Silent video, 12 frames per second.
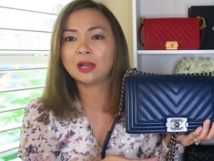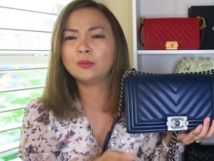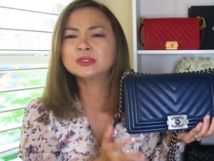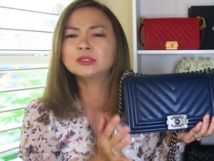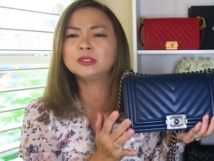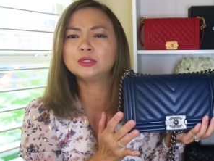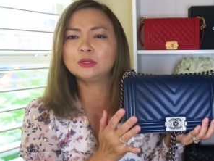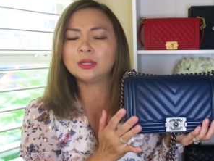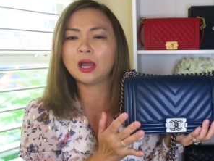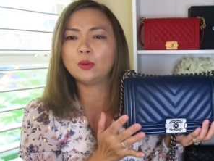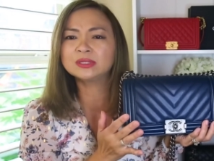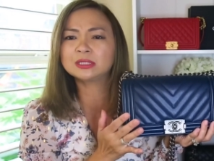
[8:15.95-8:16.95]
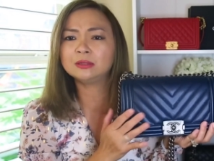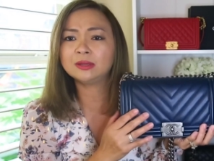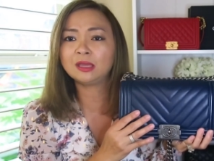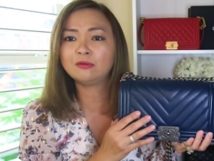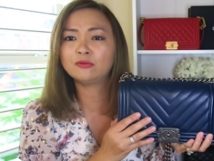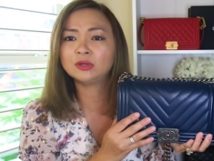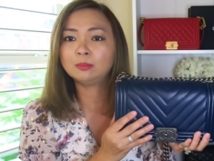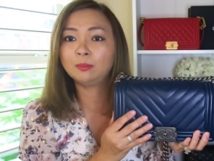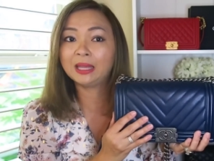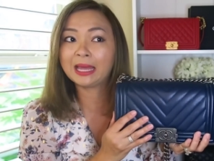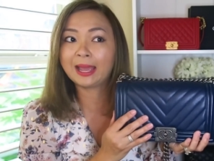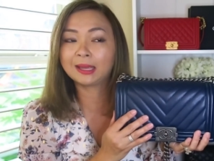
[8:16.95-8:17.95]
I was gonna, I was looking for the
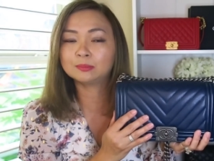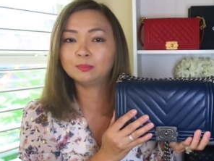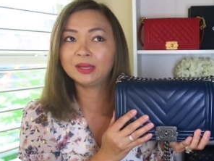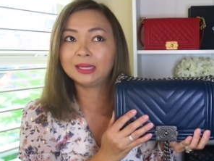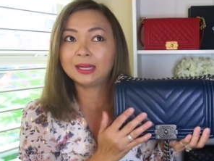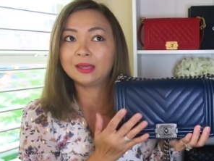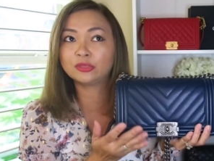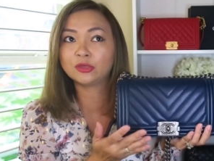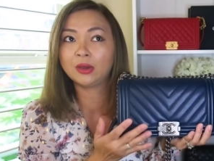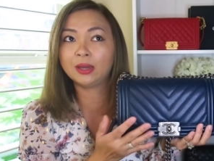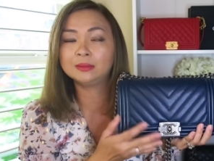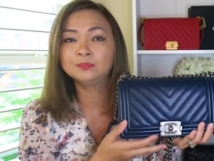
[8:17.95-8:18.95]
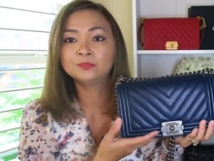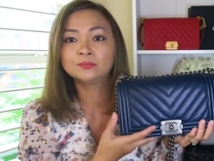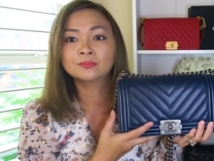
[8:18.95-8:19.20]
black, but I thought,